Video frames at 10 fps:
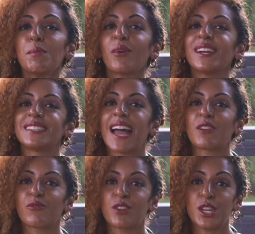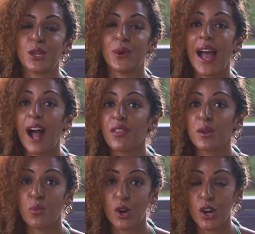break down for you how
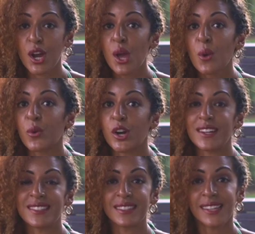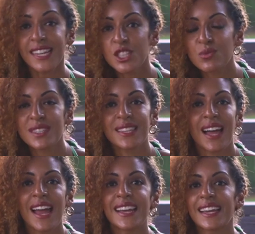they work, what our installation was
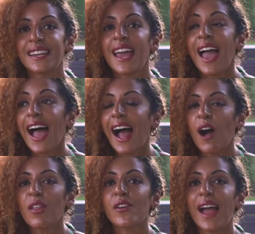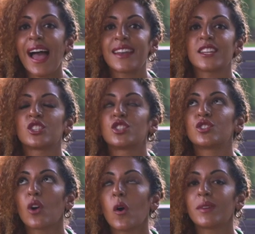like, and how they're adding
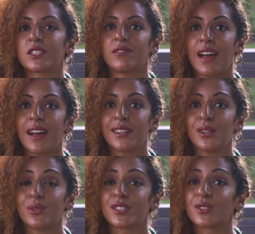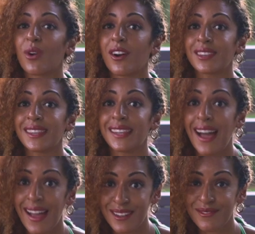so much value to our
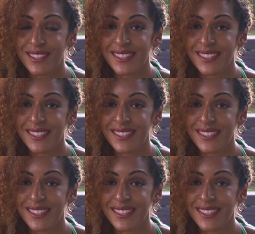lives.